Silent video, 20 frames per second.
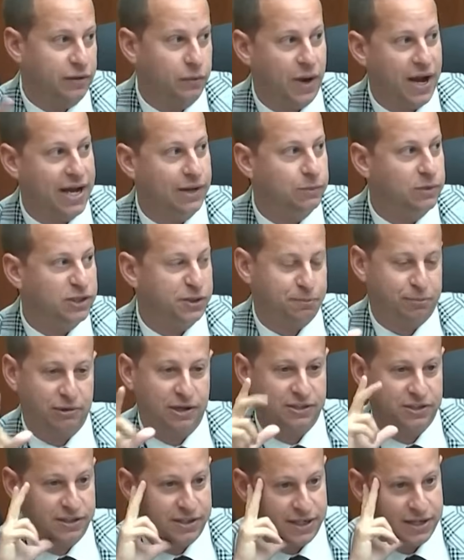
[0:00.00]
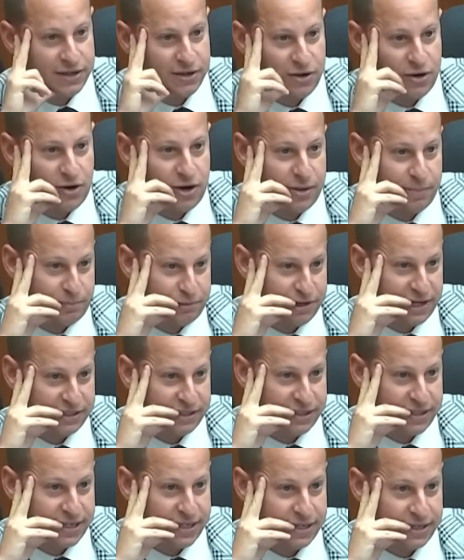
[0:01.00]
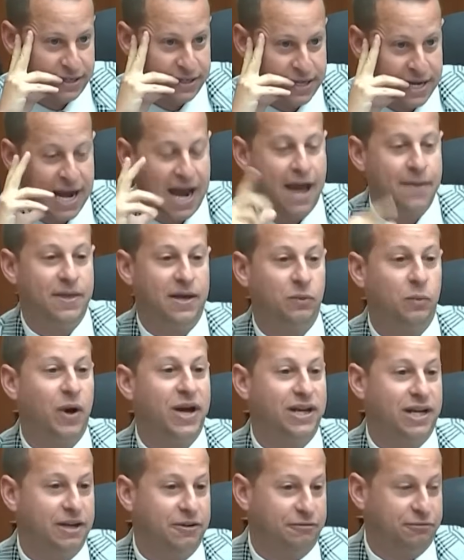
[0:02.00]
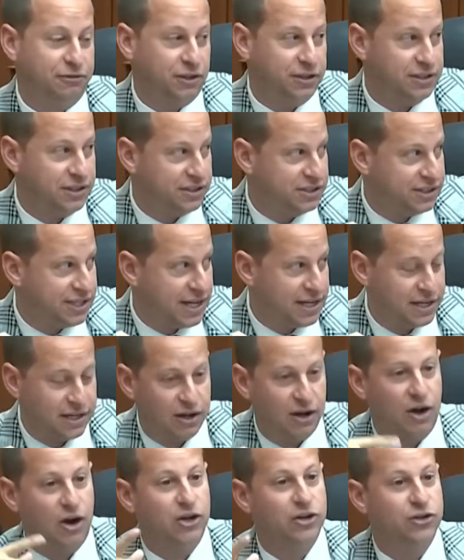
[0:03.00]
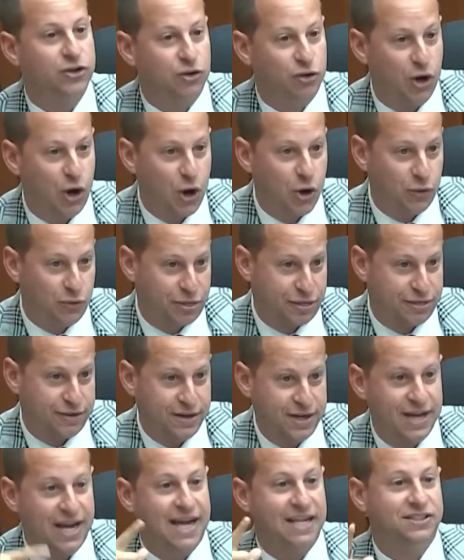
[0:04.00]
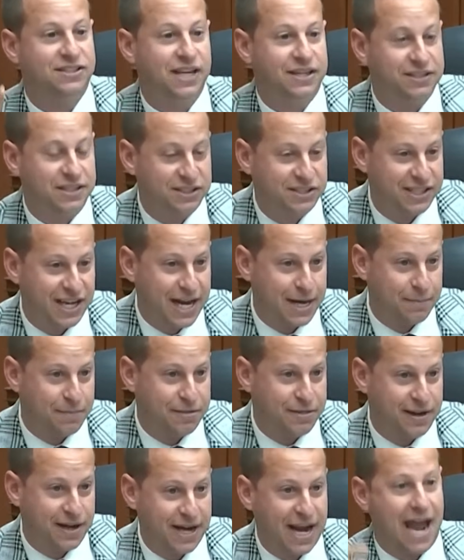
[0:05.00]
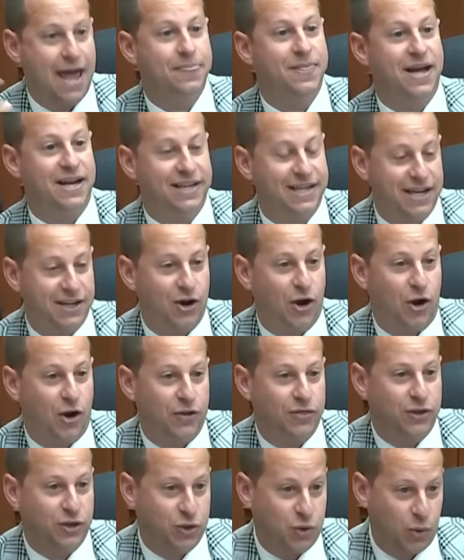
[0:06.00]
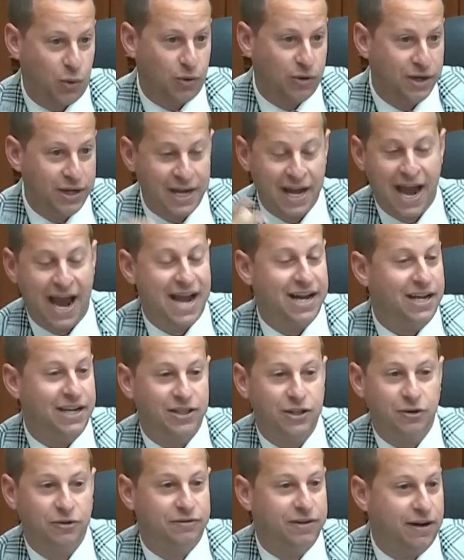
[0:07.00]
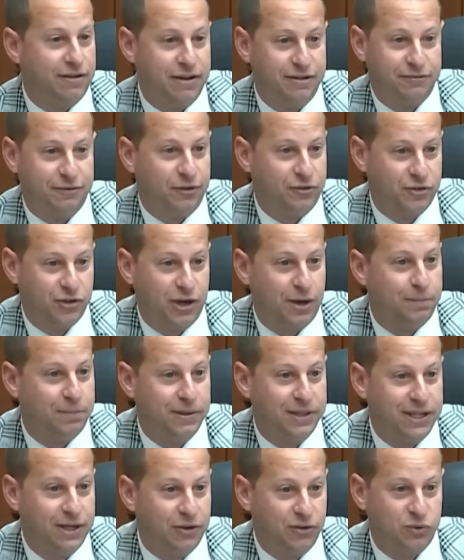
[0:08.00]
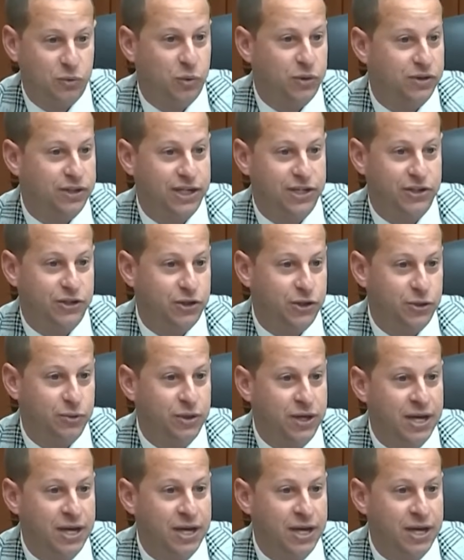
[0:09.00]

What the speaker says: Wade was precedent on precedent, and then went in front of the Senate under oath and said the same thing, and then get on the court. And in their very first couple of years, what do?